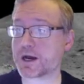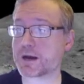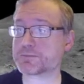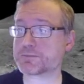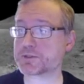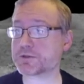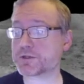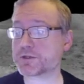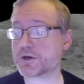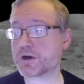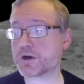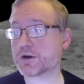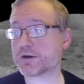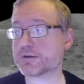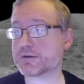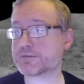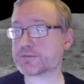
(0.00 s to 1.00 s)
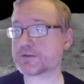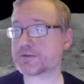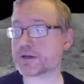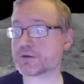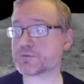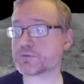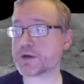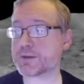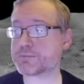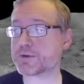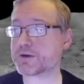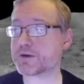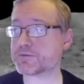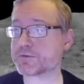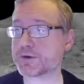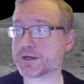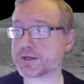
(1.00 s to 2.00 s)
optical to RF rate
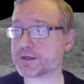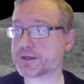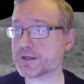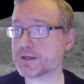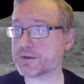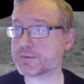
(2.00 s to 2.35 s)
buffering